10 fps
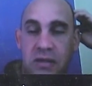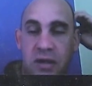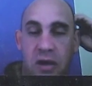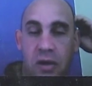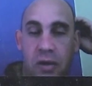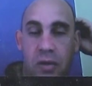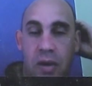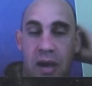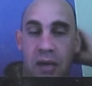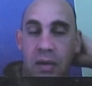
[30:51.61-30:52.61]

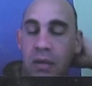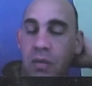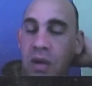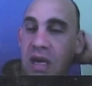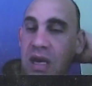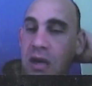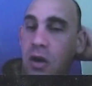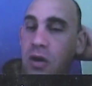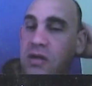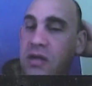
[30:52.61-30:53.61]
So we
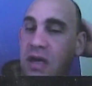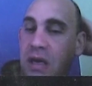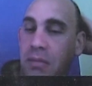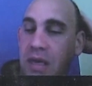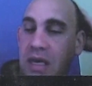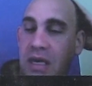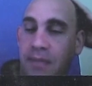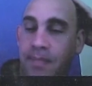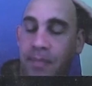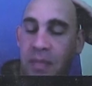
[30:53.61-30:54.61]
need not be
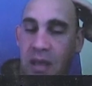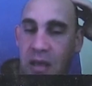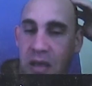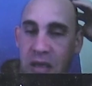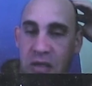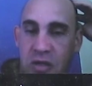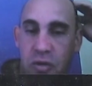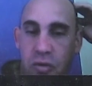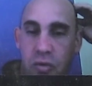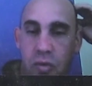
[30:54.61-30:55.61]

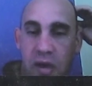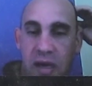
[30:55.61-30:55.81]
too